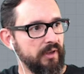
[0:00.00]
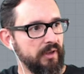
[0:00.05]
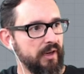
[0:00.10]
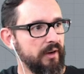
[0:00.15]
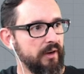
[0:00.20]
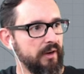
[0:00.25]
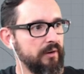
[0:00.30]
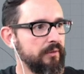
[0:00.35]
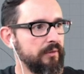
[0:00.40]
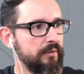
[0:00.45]

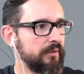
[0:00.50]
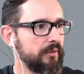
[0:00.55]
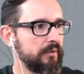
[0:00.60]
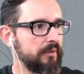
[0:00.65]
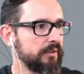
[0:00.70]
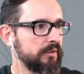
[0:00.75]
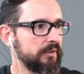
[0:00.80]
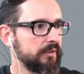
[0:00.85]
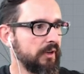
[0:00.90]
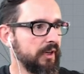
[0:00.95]
there,
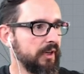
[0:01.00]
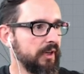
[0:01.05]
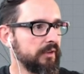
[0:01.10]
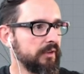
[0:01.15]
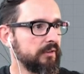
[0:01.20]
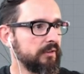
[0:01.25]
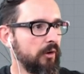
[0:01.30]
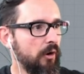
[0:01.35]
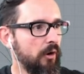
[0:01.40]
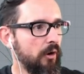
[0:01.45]
right?
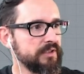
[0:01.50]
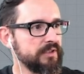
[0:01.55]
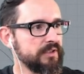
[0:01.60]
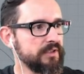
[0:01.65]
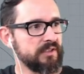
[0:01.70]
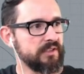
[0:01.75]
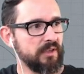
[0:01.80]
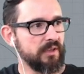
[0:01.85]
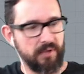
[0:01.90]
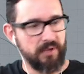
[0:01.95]

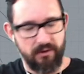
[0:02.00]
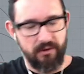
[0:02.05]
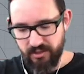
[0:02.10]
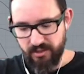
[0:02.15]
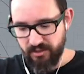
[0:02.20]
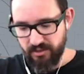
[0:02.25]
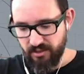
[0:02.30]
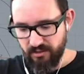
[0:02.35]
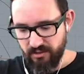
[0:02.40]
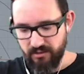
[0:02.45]
Always in the same
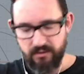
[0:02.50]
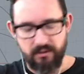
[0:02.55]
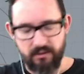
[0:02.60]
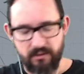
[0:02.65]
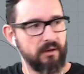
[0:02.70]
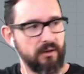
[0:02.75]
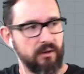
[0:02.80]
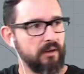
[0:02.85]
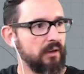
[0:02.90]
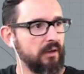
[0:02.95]
direction.
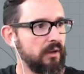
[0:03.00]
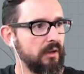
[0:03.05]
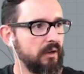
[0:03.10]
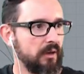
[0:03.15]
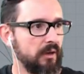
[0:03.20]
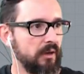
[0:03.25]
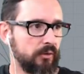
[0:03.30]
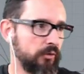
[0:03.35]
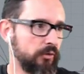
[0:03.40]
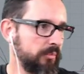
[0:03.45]

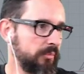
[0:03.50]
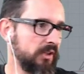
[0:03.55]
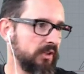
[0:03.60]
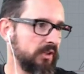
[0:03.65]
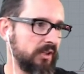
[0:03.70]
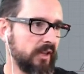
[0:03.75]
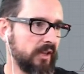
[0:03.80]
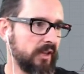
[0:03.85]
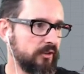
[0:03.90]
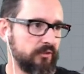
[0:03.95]
Could be
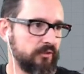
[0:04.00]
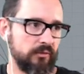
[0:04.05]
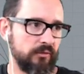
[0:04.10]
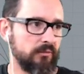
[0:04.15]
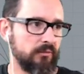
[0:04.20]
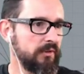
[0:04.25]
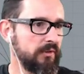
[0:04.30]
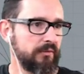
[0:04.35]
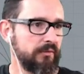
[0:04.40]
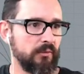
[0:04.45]
the other
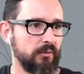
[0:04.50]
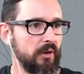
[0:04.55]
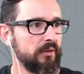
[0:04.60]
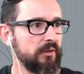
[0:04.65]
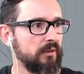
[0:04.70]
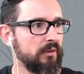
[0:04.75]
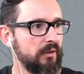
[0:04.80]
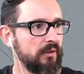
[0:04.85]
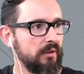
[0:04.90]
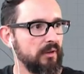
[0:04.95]
2 if you
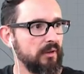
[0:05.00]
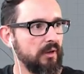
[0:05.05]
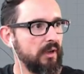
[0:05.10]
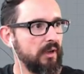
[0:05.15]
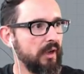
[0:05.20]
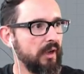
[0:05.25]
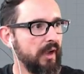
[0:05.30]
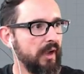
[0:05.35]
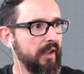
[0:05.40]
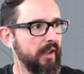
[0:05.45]
want.
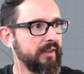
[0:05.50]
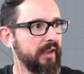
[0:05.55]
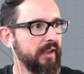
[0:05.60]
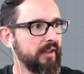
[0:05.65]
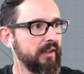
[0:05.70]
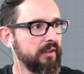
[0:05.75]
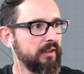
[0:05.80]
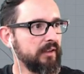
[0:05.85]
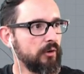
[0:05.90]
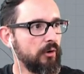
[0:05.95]
And
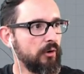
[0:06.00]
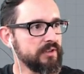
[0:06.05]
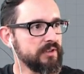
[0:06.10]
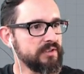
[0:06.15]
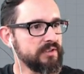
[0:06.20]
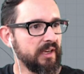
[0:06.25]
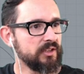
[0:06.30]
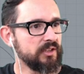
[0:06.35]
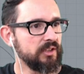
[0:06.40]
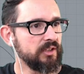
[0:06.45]
then the
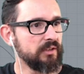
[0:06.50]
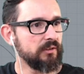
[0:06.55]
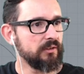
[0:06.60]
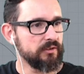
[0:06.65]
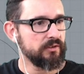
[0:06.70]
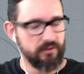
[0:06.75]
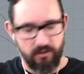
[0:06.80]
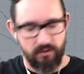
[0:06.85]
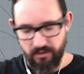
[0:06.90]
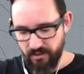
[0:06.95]
cross section,
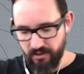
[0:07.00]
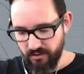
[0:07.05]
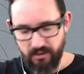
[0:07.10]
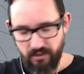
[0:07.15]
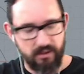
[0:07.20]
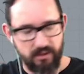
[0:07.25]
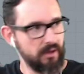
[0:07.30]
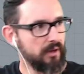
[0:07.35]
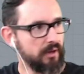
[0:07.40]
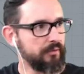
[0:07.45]
sorry,
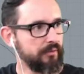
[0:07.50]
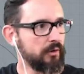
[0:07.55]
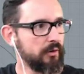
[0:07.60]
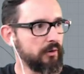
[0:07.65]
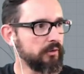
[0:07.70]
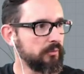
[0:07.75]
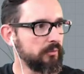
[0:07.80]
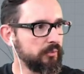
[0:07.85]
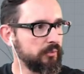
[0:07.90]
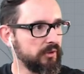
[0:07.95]
I
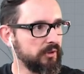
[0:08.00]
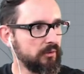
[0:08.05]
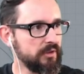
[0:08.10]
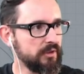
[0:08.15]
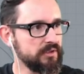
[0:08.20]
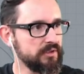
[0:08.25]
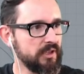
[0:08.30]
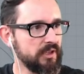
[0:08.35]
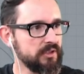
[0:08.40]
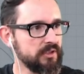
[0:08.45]
forgot to put the
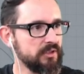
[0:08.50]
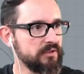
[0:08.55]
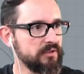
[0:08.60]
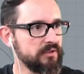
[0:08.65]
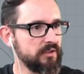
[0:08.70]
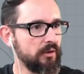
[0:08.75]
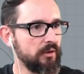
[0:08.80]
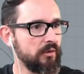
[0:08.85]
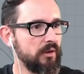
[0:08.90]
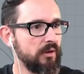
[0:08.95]
cross section.
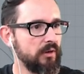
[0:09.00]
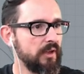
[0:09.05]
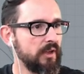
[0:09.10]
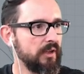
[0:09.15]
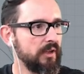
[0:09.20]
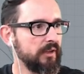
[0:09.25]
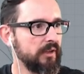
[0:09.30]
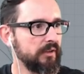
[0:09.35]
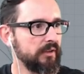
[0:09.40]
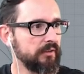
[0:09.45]
So
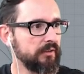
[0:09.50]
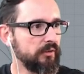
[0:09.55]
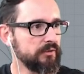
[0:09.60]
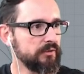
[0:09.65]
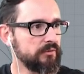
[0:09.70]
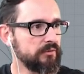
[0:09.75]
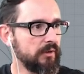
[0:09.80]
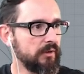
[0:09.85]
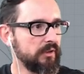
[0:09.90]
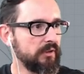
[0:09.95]

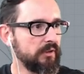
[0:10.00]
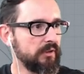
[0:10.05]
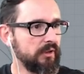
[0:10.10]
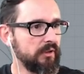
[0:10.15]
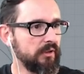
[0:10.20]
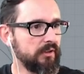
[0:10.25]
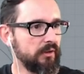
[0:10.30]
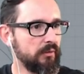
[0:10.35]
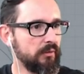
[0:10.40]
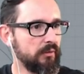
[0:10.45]
those
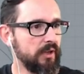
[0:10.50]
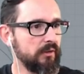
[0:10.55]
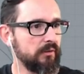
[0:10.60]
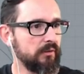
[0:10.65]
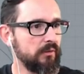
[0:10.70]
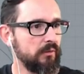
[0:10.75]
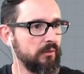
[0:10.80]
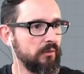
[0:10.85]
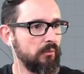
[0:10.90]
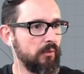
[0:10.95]
the
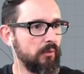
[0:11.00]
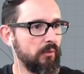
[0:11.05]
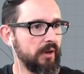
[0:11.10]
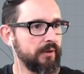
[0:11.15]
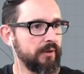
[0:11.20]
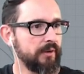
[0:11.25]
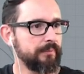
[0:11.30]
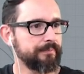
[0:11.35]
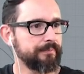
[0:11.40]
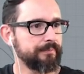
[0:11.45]
rail
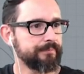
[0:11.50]
1,